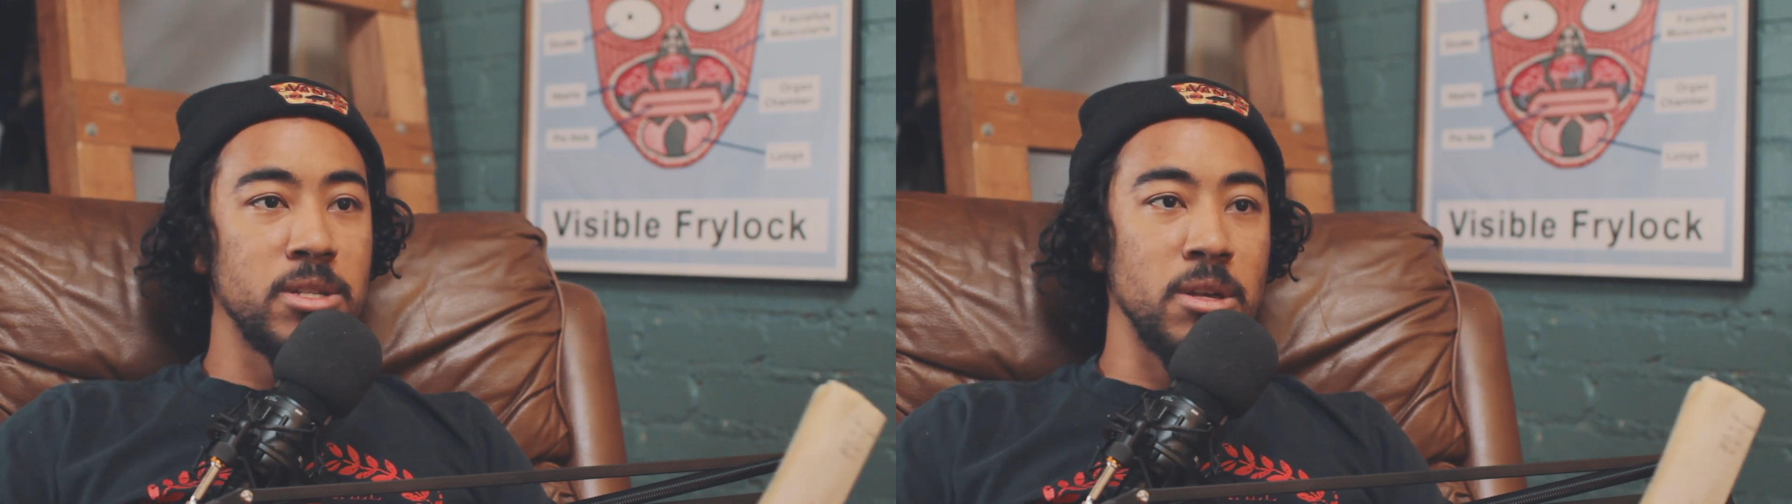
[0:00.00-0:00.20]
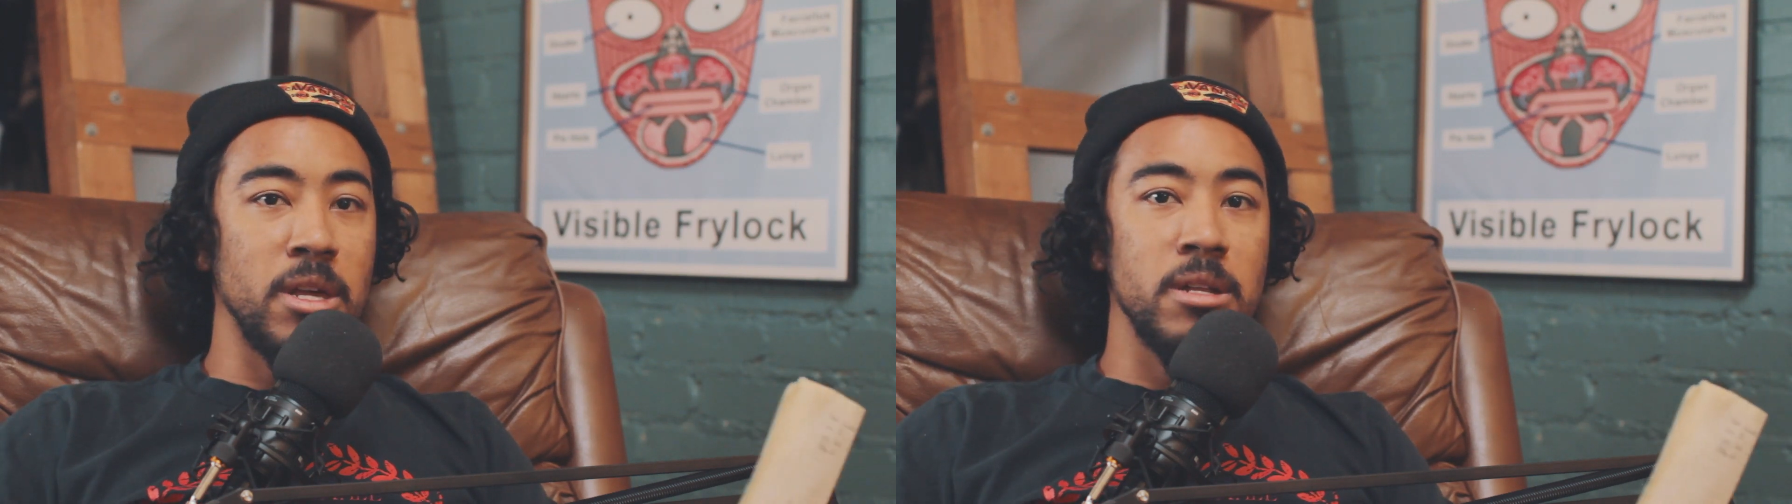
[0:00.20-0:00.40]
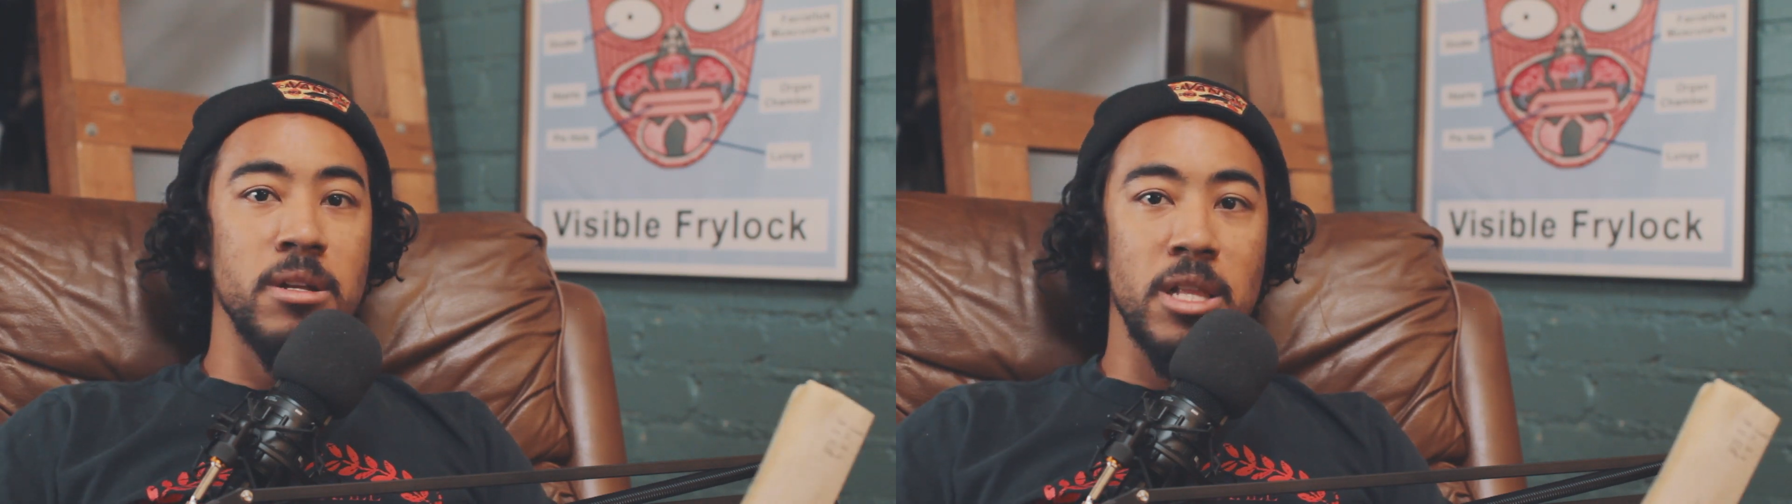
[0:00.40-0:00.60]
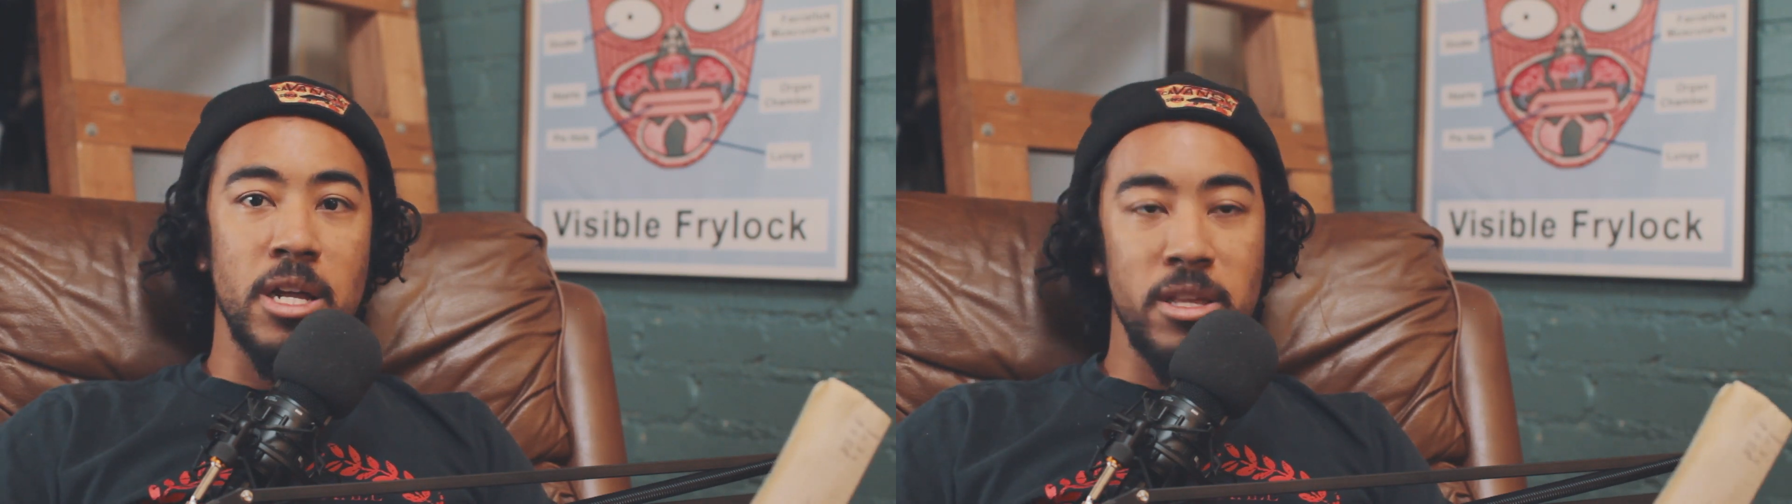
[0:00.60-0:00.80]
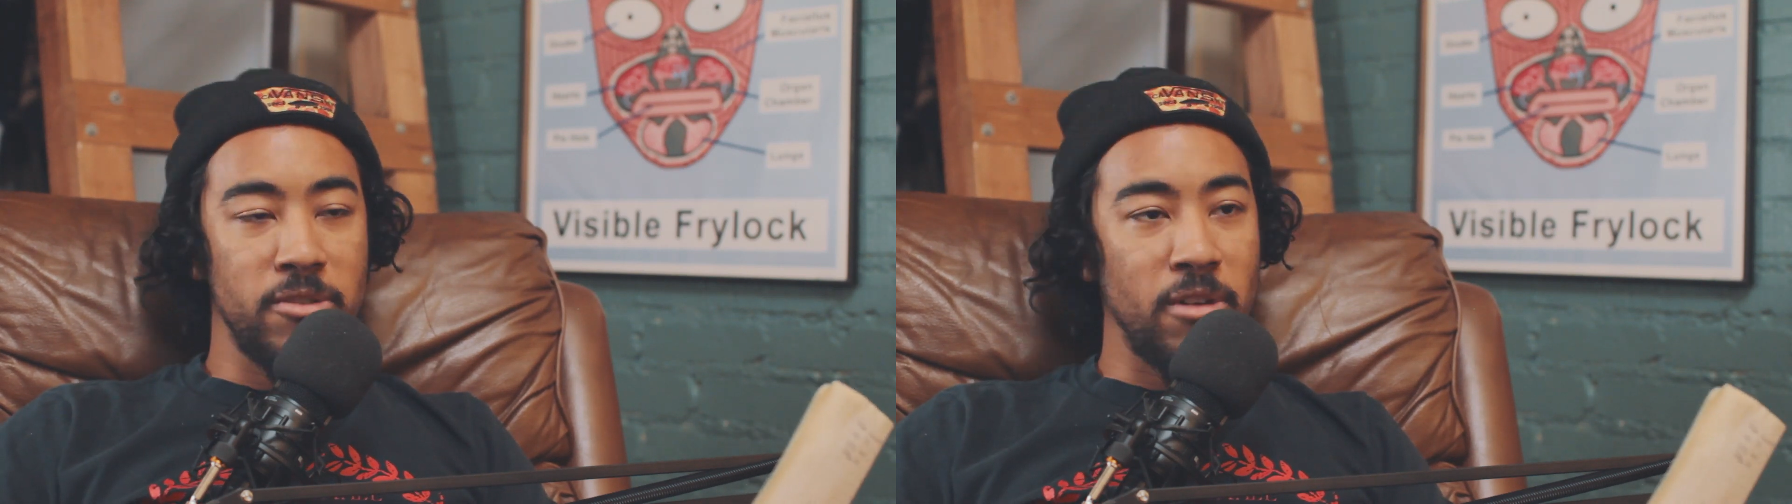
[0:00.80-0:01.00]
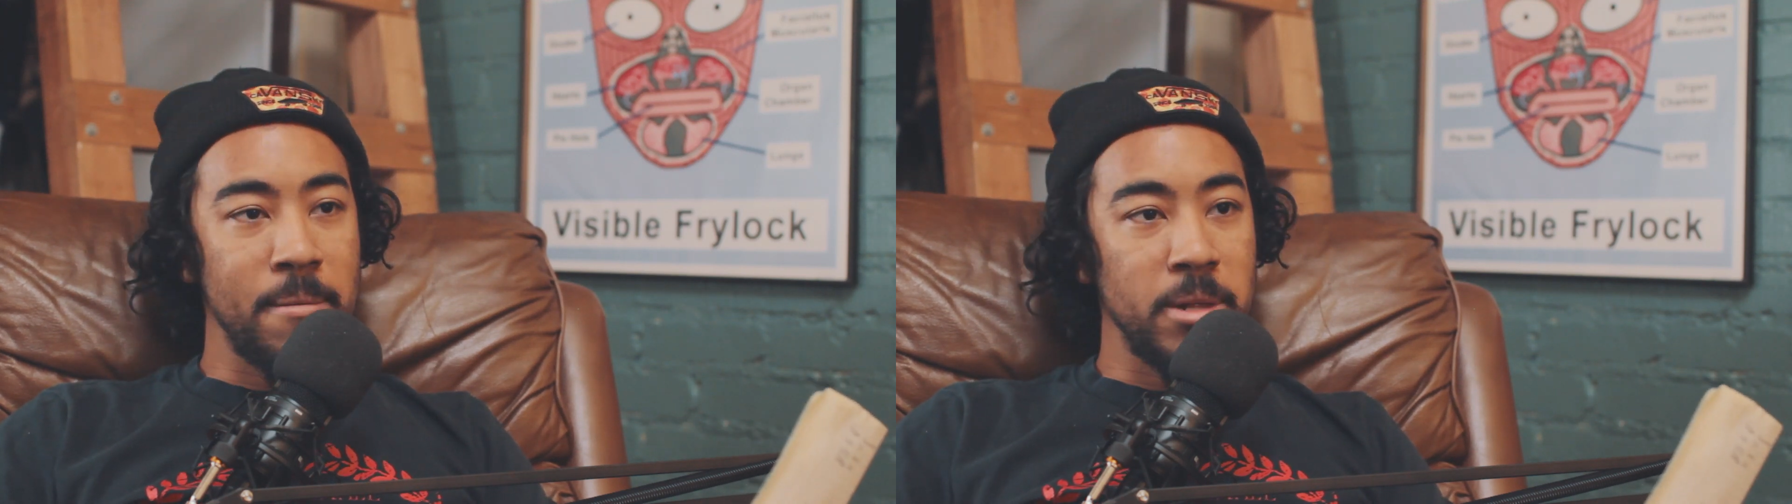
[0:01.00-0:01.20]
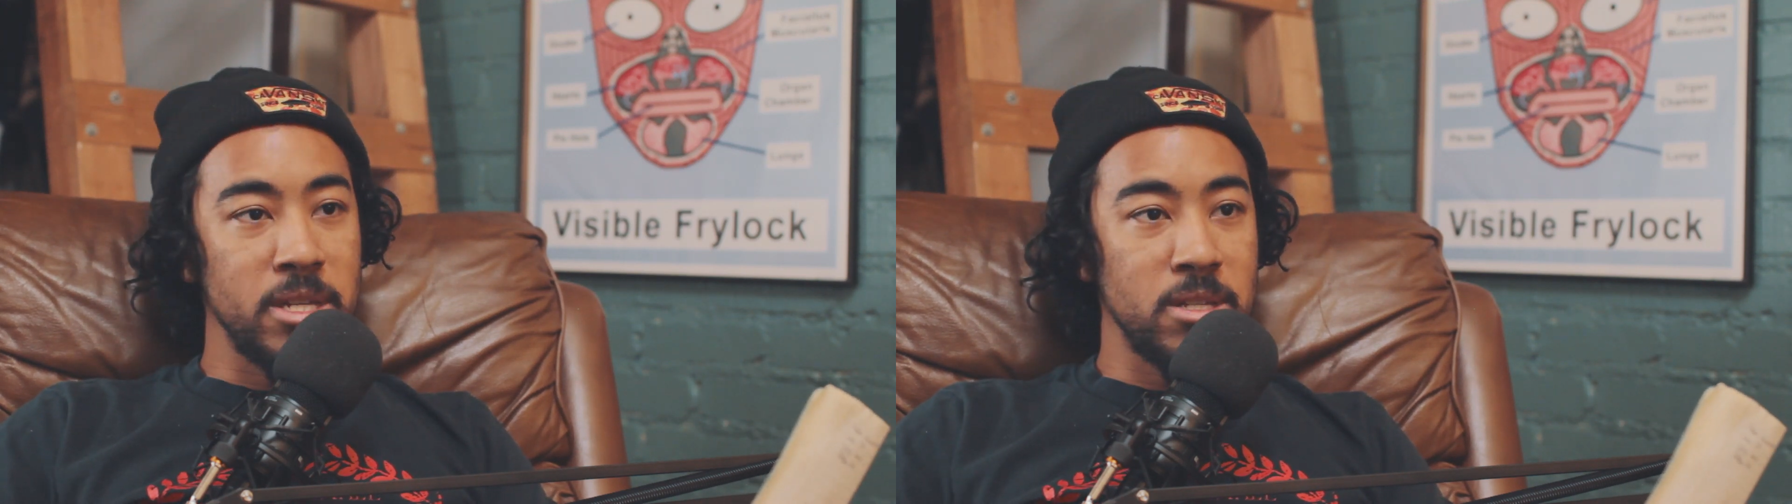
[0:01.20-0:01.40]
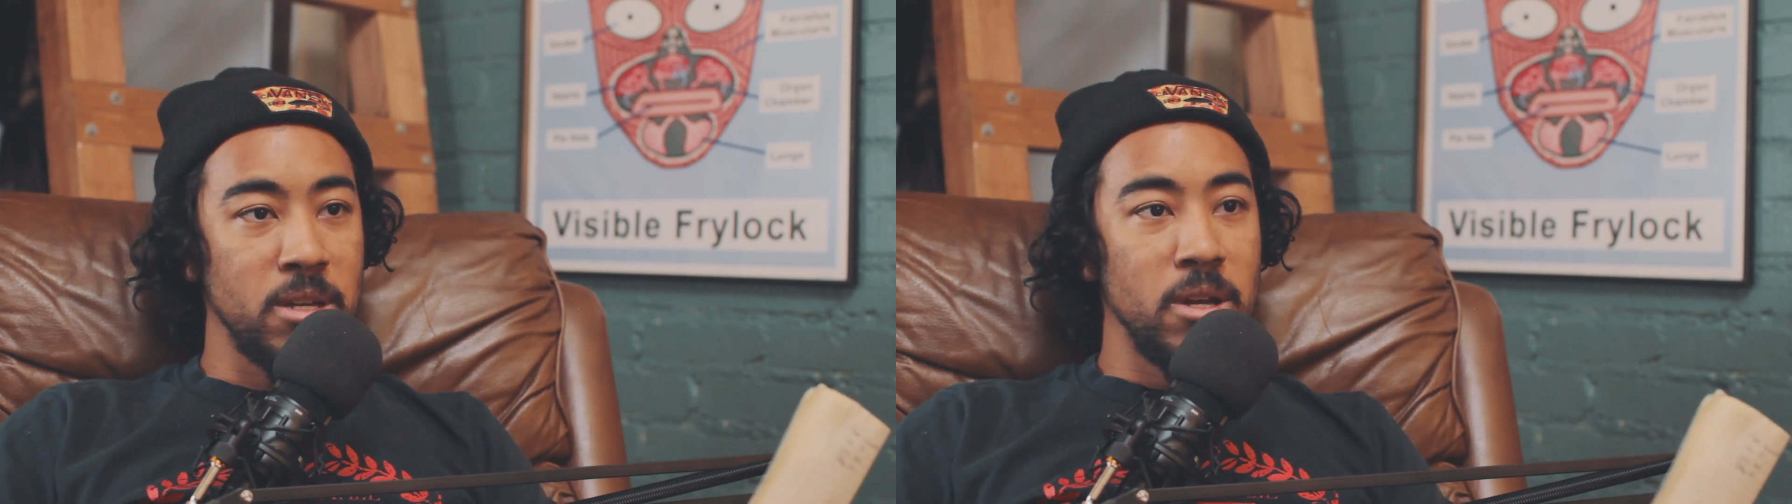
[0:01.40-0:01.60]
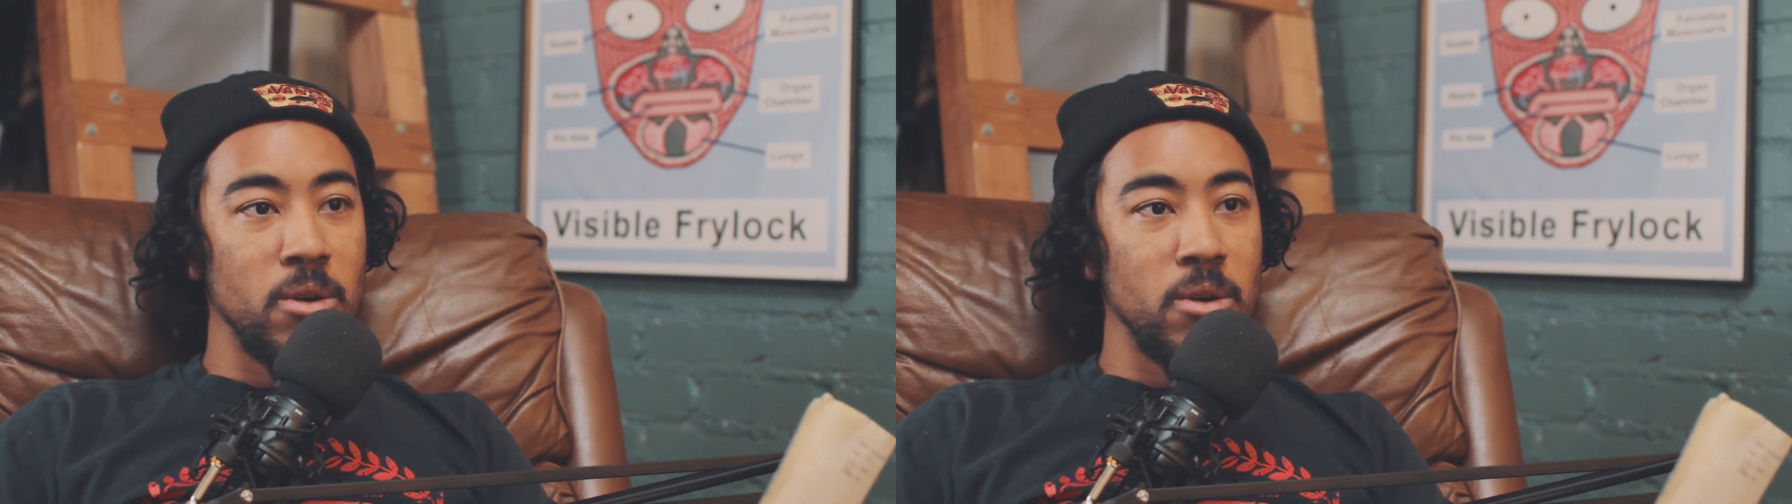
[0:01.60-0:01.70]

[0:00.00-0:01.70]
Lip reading: So then a lot of these families